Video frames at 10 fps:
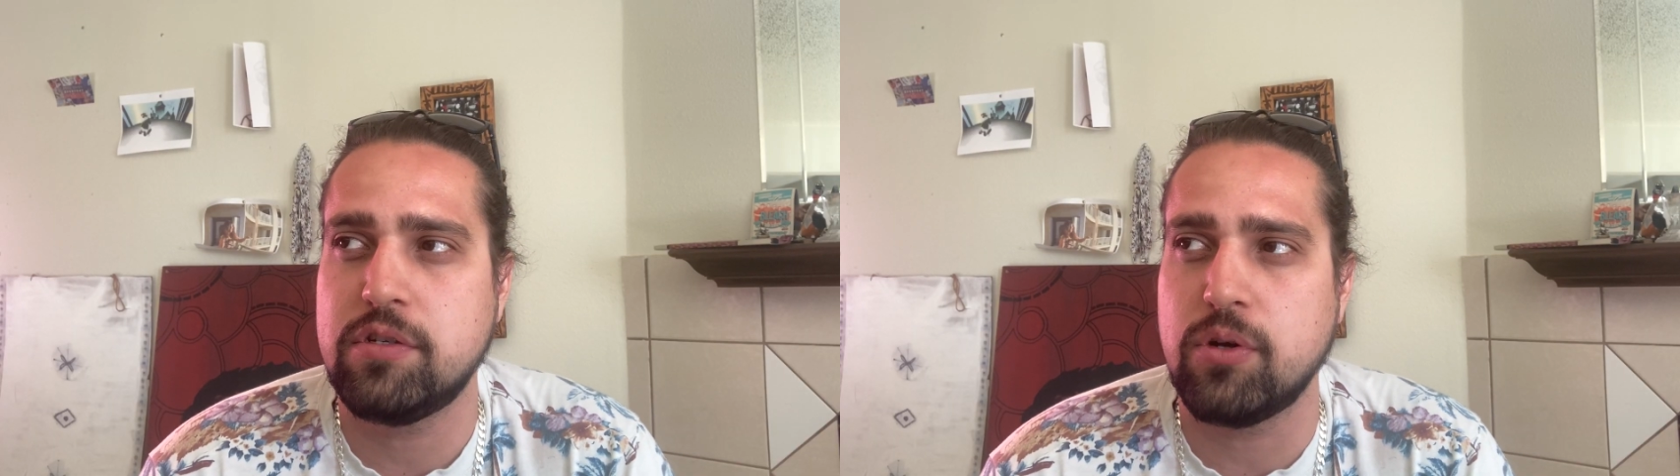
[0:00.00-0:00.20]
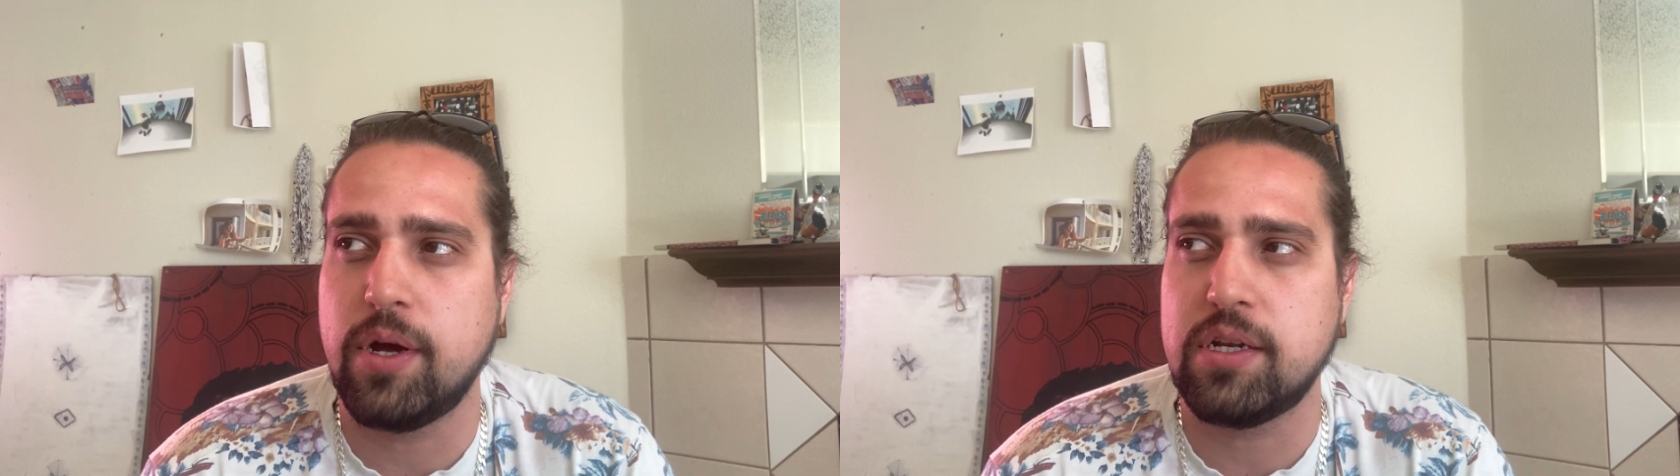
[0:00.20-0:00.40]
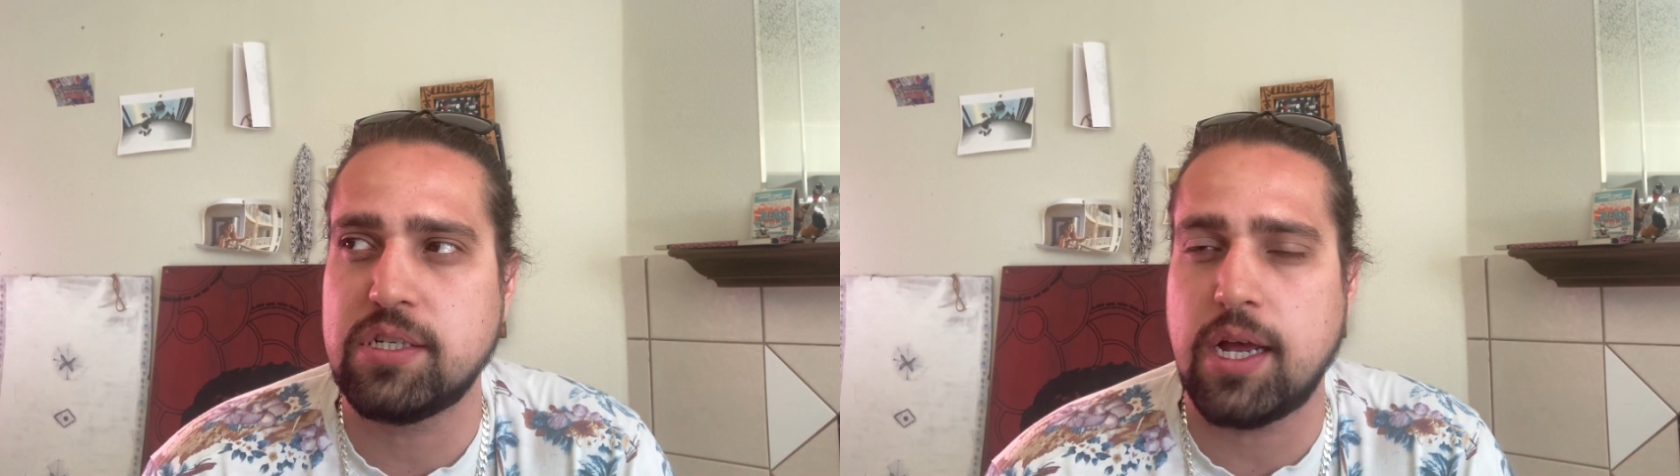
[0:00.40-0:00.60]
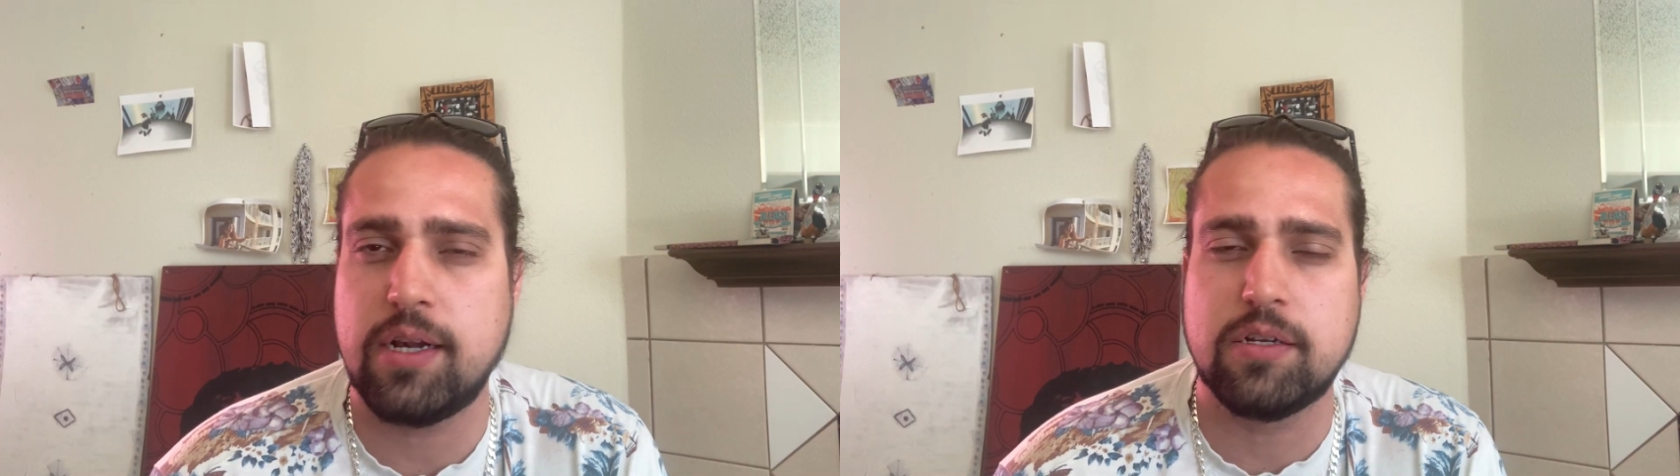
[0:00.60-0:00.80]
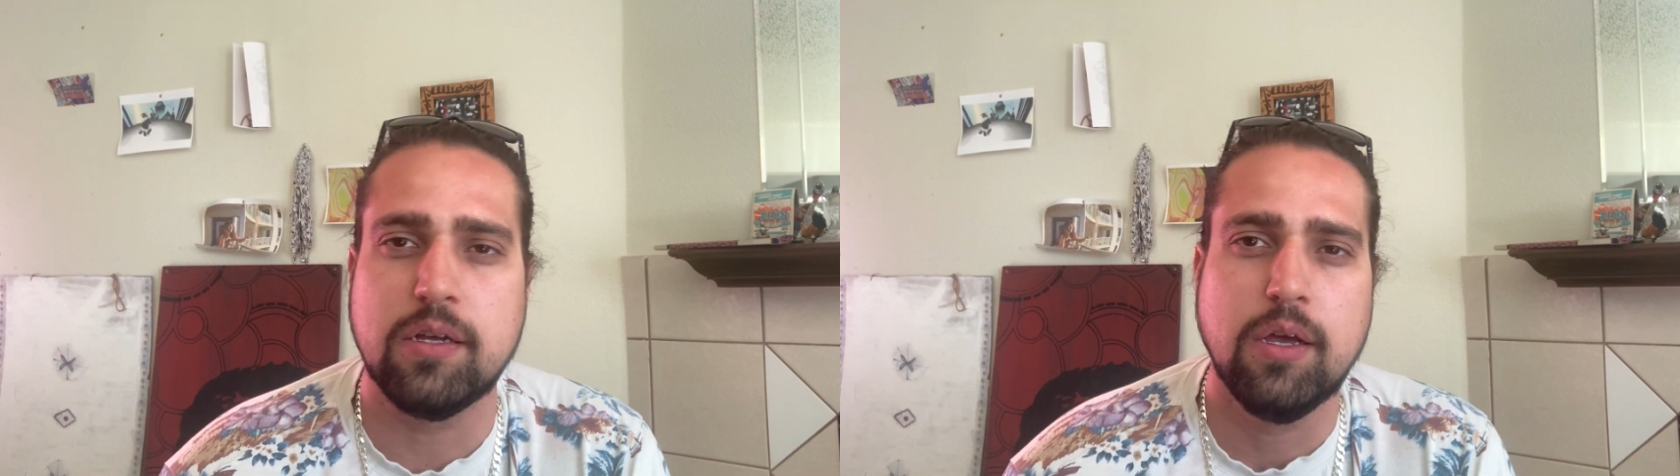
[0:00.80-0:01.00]
So I
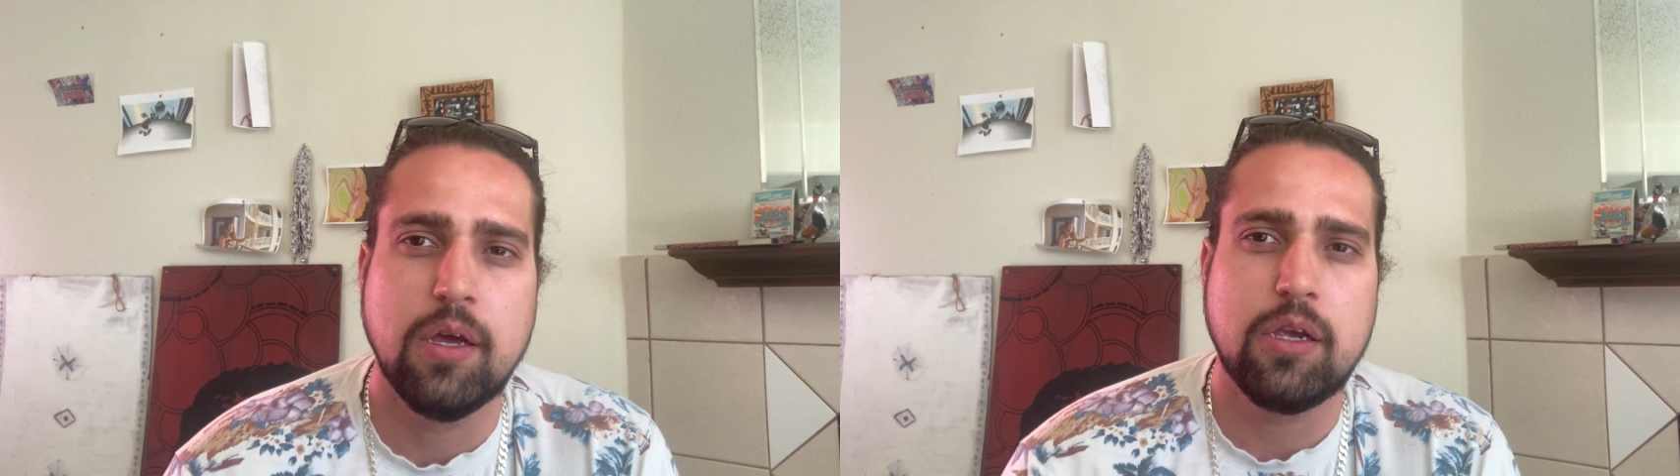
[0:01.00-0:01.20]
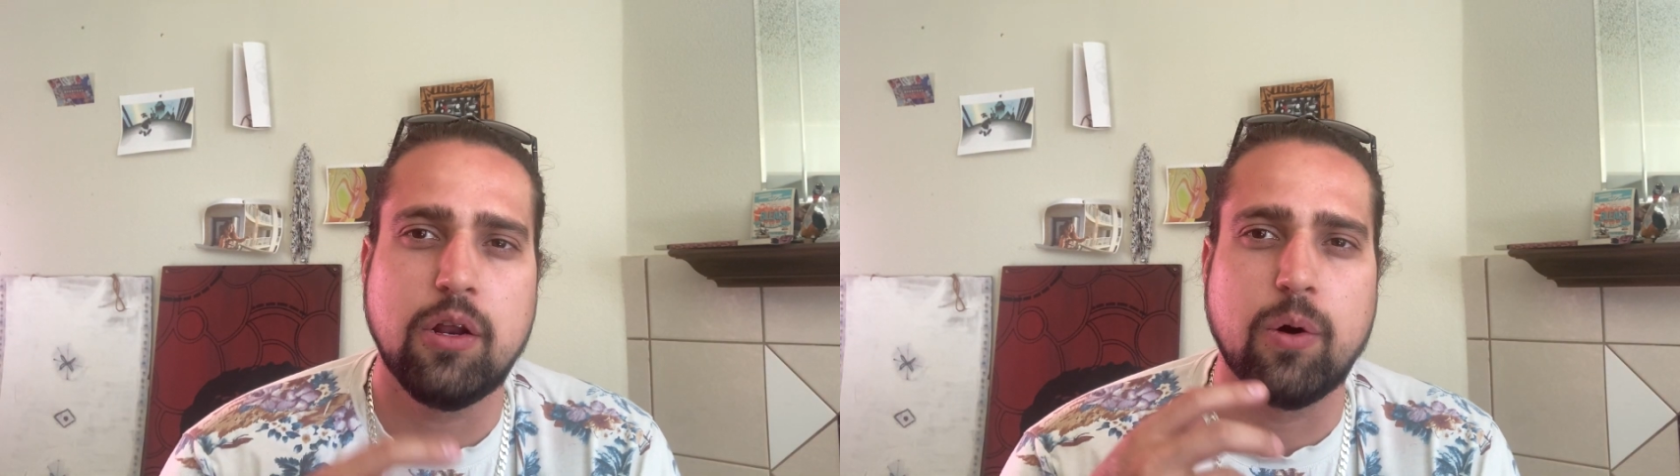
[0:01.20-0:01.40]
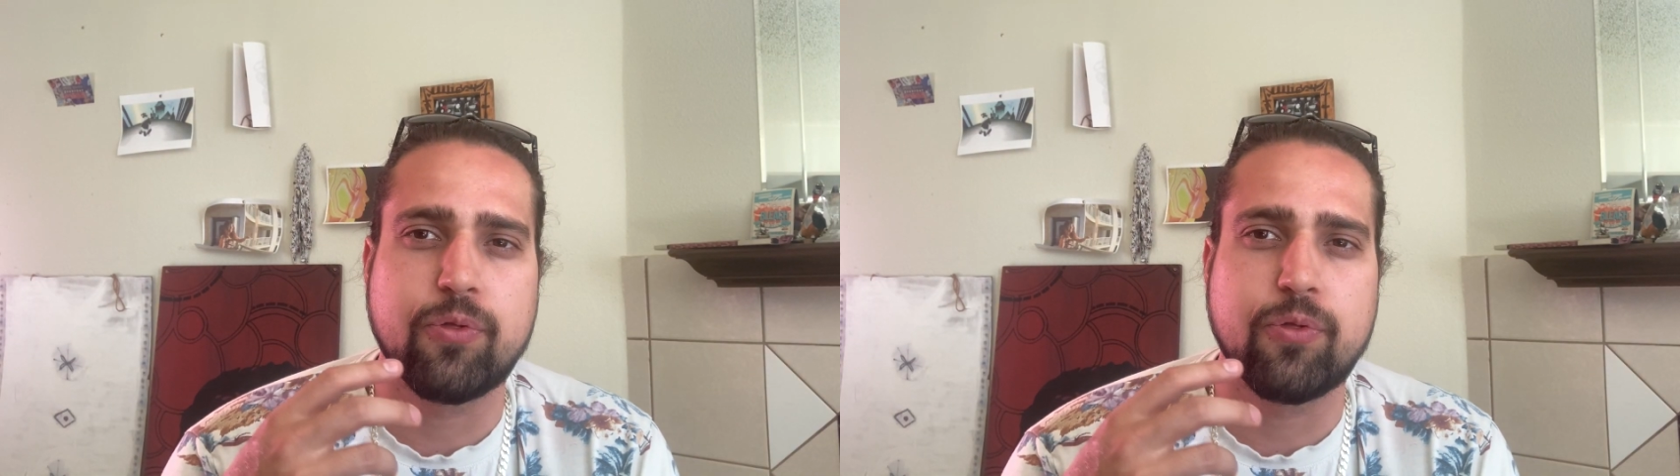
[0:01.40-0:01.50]
decided to,